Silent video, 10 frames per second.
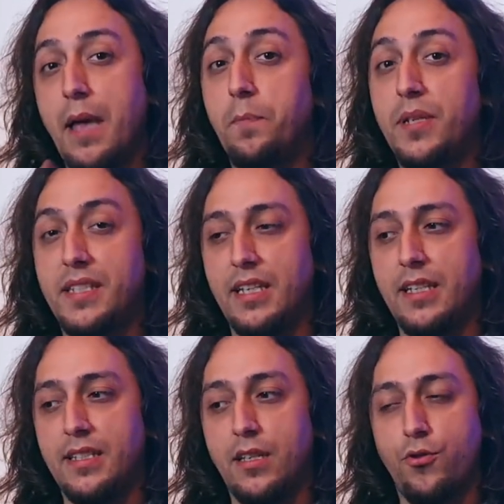
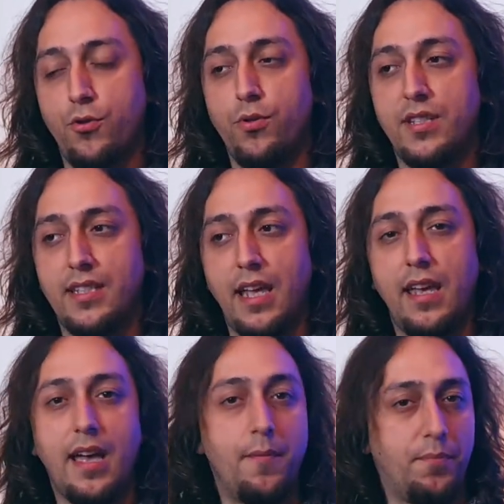NPCs should
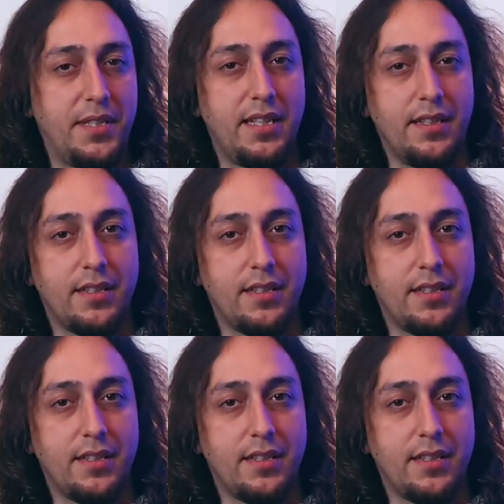stay NPCs.